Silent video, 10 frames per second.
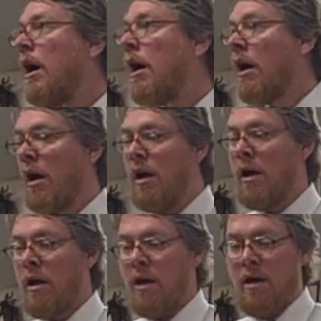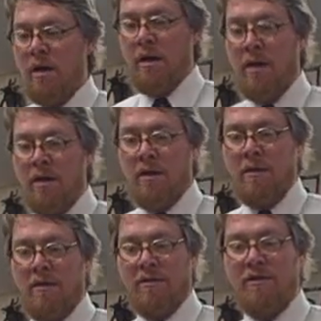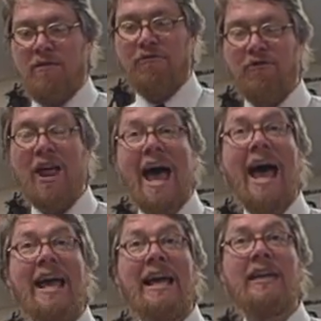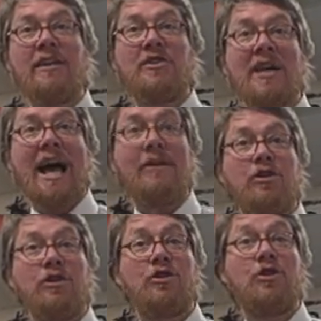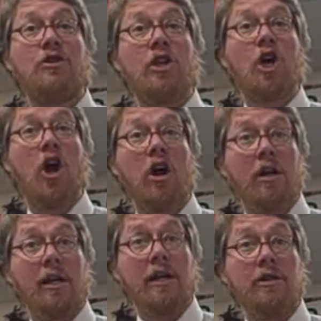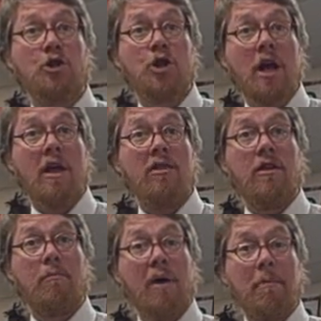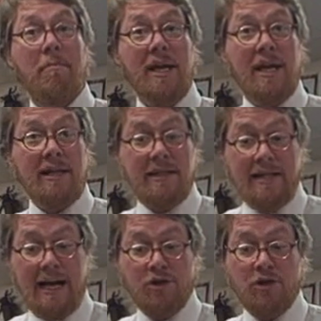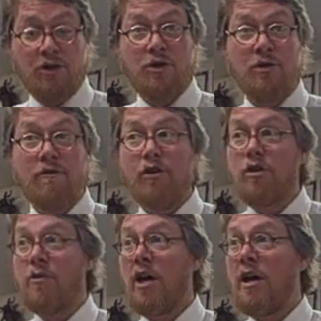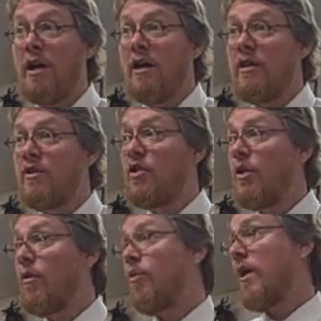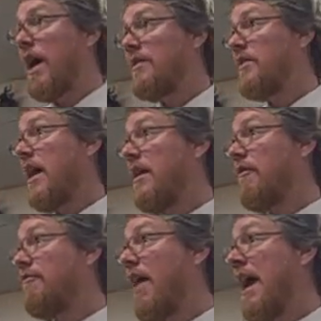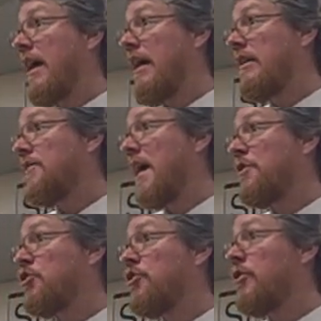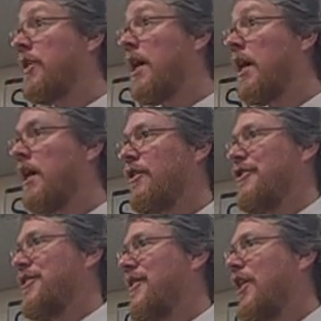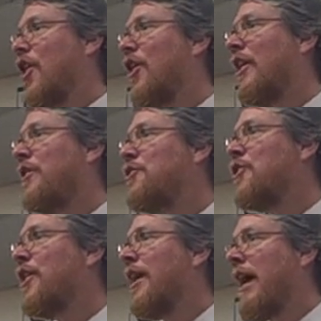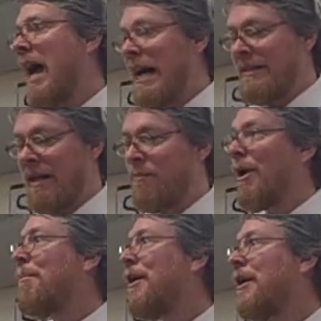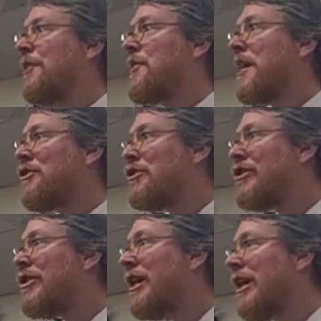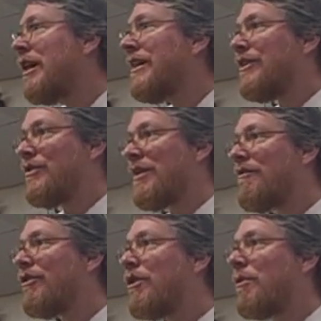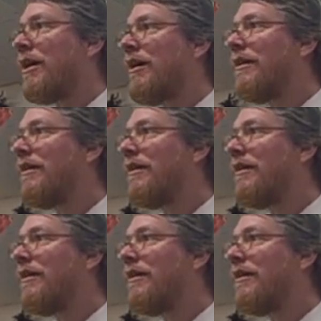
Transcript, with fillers: Rib. The flat end attaches to the cartilage. The bumpy end attaches to the vertebra. So when I say the flat end attaches to the, you just say cartilage. I say the bumpy end attaches to the, you say vertebra.